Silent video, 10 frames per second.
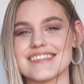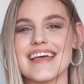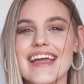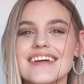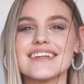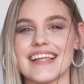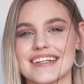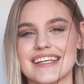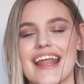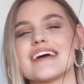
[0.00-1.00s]
they
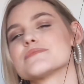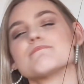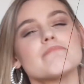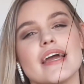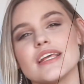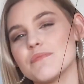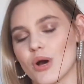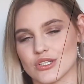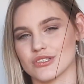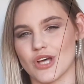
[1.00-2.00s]
collected as many
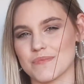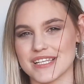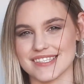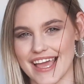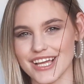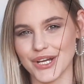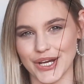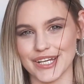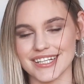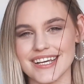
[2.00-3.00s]
bottle tops as they
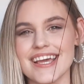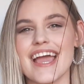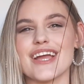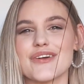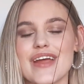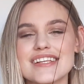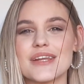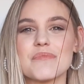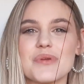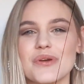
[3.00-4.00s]
could and created
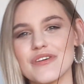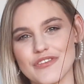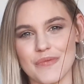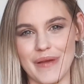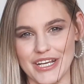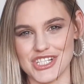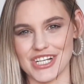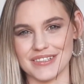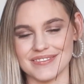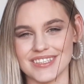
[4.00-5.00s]
a beautiful
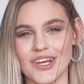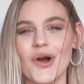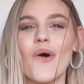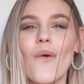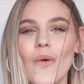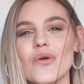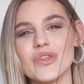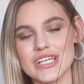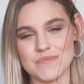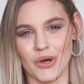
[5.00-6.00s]
picture. All
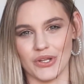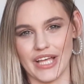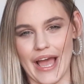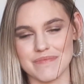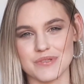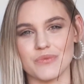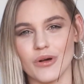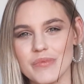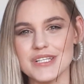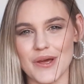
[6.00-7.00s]
these bottle caps
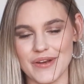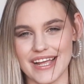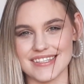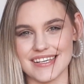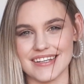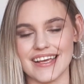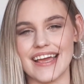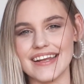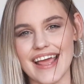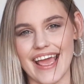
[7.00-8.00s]
will be donated
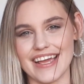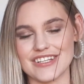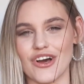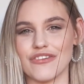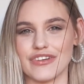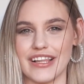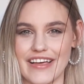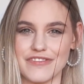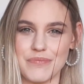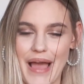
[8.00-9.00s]
in aid of
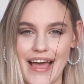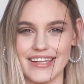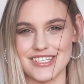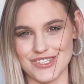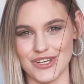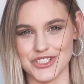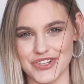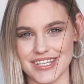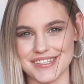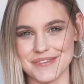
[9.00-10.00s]
cleft palate
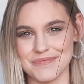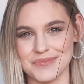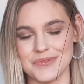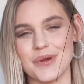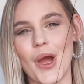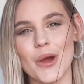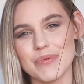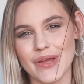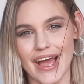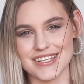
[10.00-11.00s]
surgeries. We hope
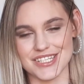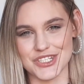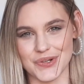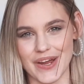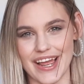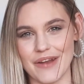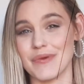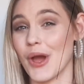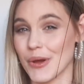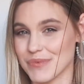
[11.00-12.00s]
you guys enjoy and we
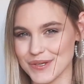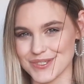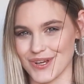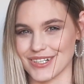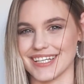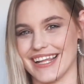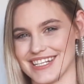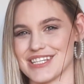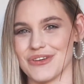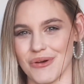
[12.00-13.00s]
hope you start
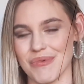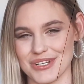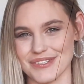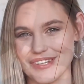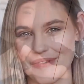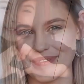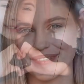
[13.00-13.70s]
collecting your bottle tops.